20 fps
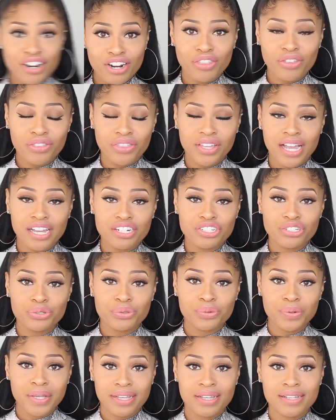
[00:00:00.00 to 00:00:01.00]
Another thing I
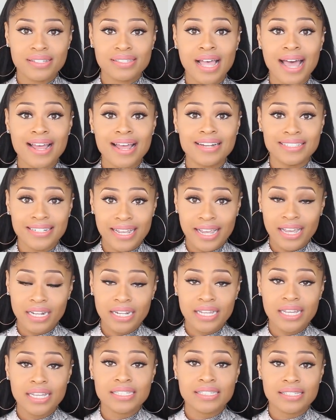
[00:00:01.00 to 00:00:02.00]
do is
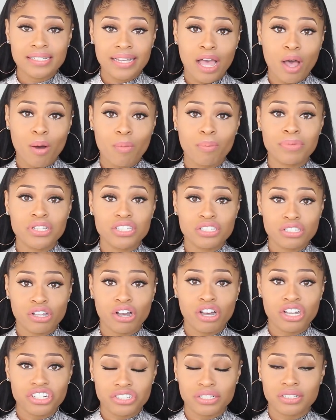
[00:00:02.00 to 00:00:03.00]
daily scalp
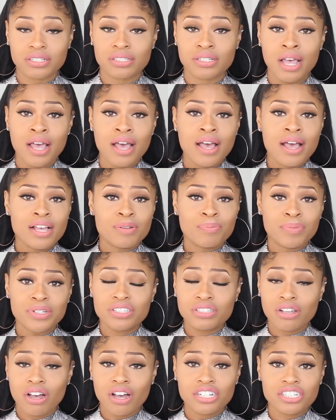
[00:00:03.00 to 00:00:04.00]
massages.
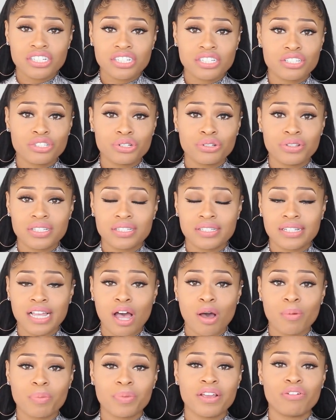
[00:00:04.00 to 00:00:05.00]
Massages to the
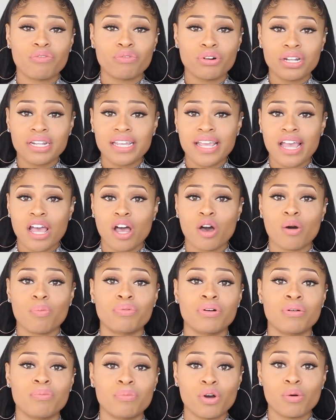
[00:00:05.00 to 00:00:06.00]
scalp, they really
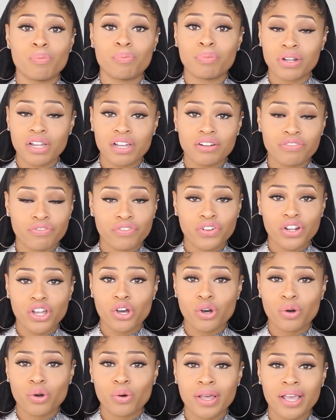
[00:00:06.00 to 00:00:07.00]
help promote blood
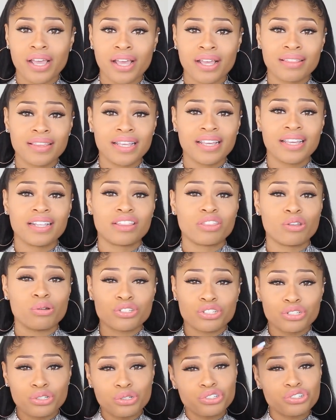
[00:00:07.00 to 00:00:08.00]
flow, and they get
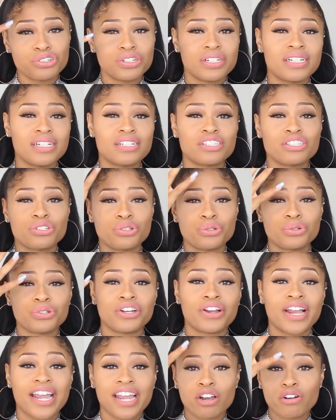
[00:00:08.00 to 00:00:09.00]
those nutrients to
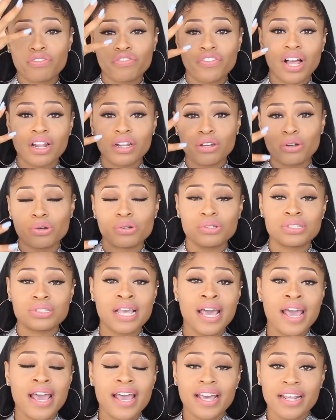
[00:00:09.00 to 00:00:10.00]
your hair follicles,
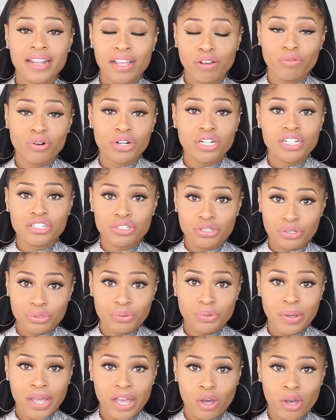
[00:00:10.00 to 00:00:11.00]
and they really
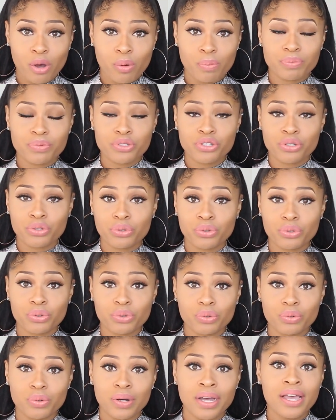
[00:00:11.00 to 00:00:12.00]
do help
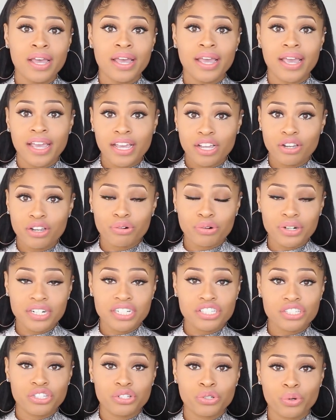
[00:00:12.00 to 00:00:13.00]
to
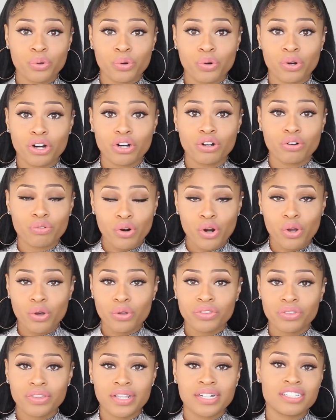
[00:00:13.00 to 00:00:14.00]
increase your
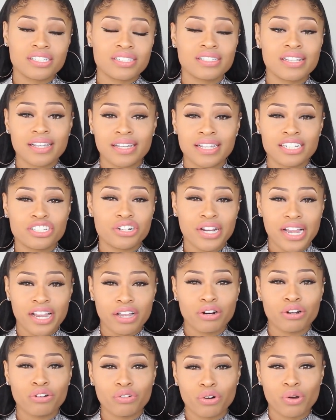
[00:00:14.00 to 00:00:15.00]
growth and just get your
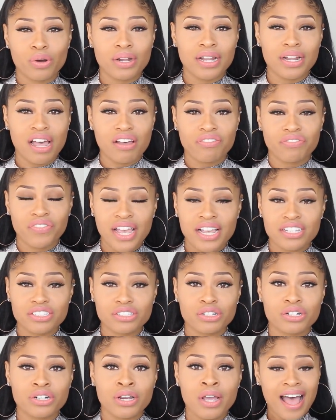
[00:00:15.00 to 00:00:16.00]
hair to grow a lot
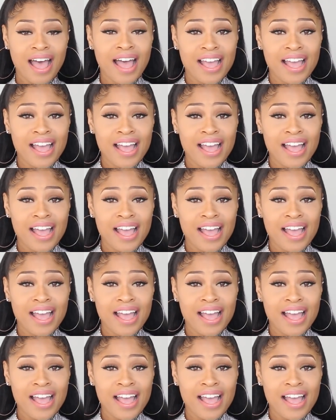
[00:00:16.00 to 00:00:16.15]
faster.